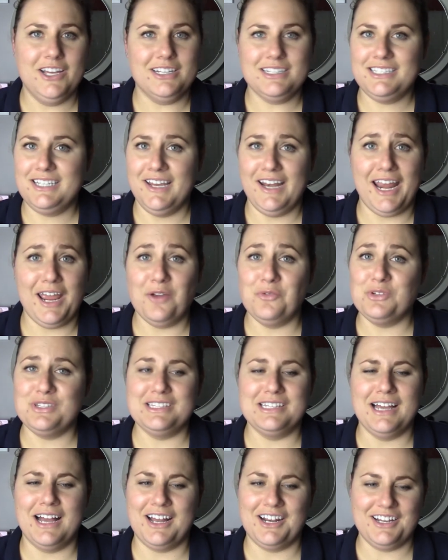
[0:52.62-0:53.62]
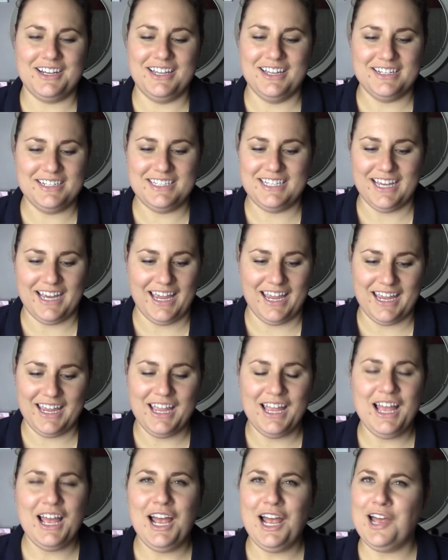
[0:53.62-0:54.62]
Today was not a good day.
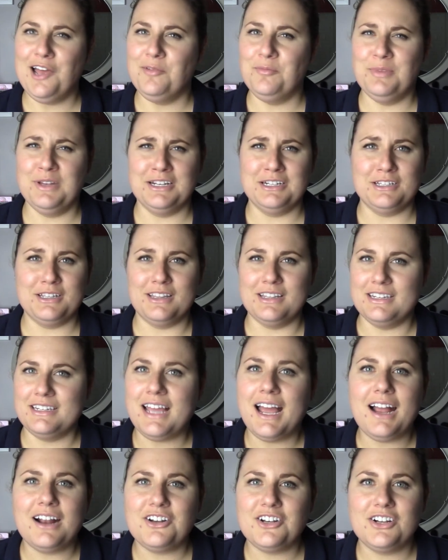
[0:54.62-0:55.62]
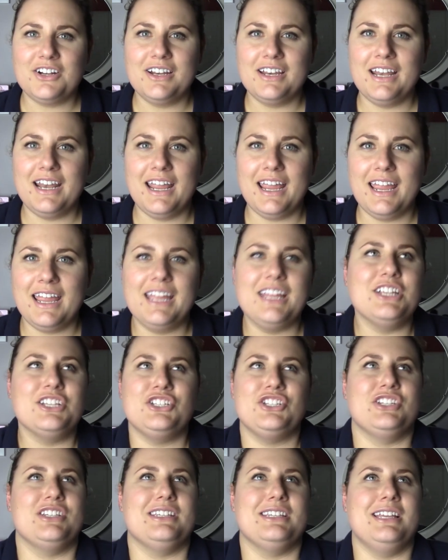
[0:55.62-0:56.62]
I've been to the doctor today.
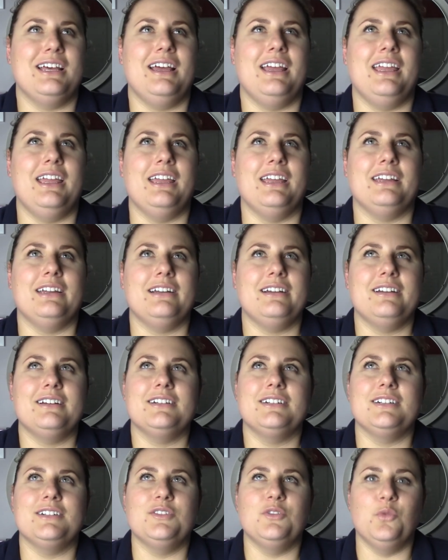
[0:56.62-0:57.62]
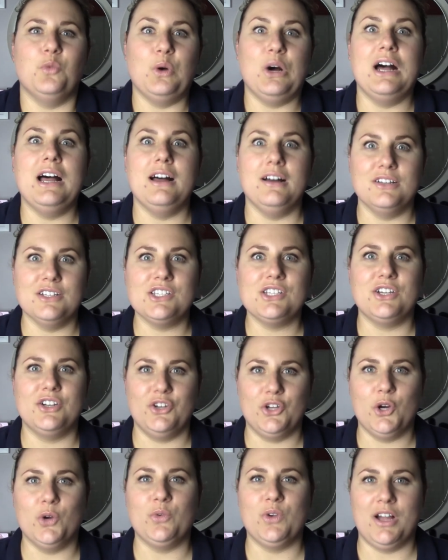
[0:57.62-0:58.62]
It's just like, what else could
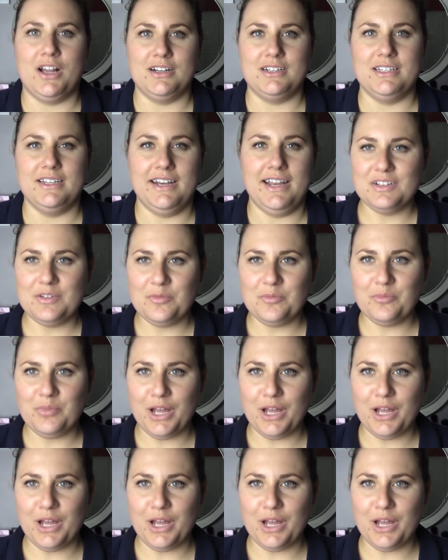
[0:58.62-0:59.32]
go wrong today?